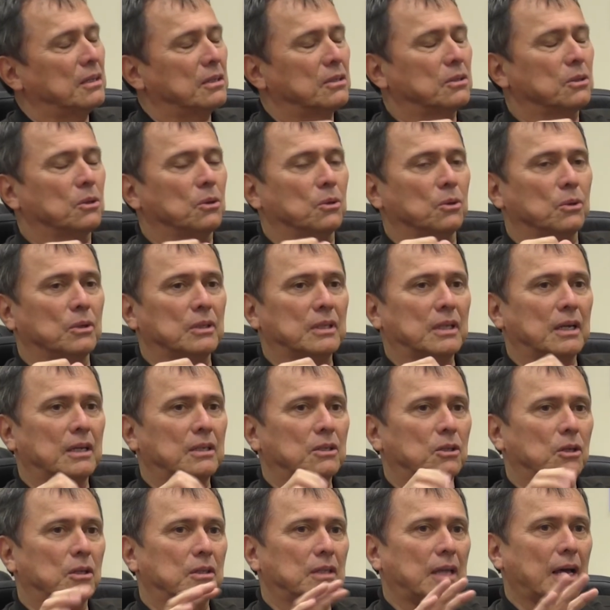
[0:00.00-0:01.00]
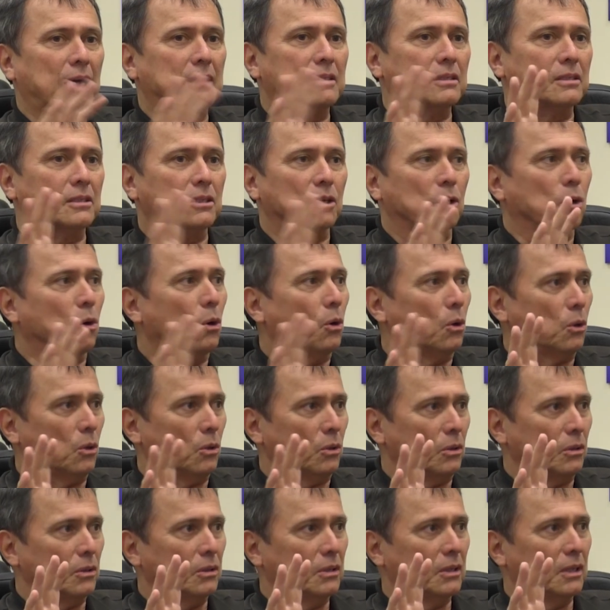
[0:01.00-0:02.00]
So th th that's the
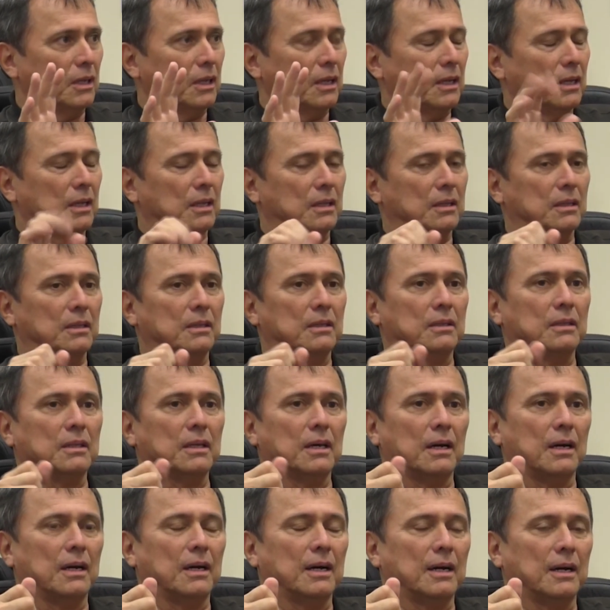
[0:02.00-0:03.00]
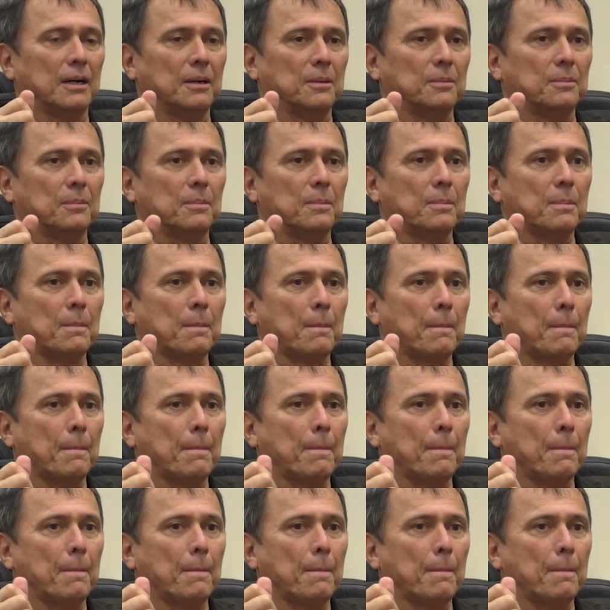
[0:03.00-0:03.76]
goal. And um,